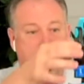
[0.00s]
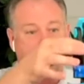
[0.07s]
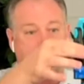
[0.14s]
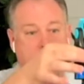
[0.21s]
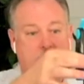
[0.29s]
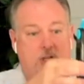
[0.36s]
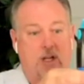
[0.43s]

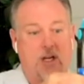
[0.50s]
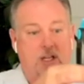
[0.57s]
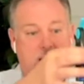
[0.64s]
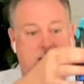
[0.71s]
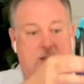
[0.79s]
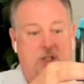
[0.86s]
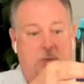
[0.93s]
You're just going to
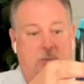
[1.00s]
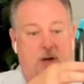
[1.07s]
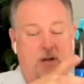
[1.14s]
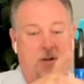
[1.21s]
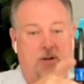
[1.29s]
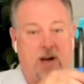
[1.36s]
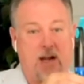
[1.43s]
take the
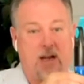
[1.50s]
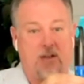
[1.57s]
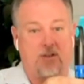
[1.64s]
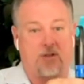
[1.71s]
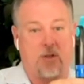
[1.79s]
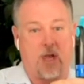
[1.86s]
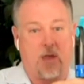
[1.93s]
sprinkler head
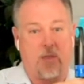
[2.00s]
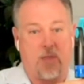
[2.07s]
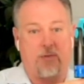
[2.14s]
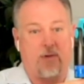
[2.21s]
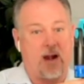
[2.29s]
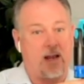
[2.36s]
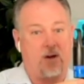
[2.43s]
and, and
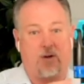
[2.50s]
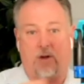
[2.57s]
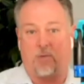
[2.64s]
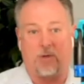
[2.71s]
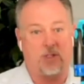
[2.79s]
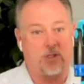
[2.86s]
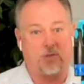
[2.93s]
thread it
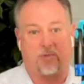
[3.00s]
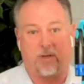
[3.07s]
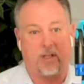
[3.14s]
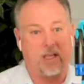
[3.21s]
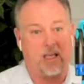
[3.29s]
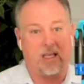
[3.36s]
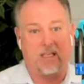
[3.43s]
on, which is
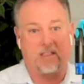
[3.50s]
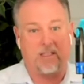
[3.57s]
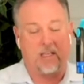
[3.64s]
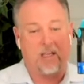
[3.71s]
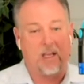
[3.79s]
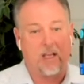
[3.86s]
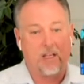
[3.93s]
really easy.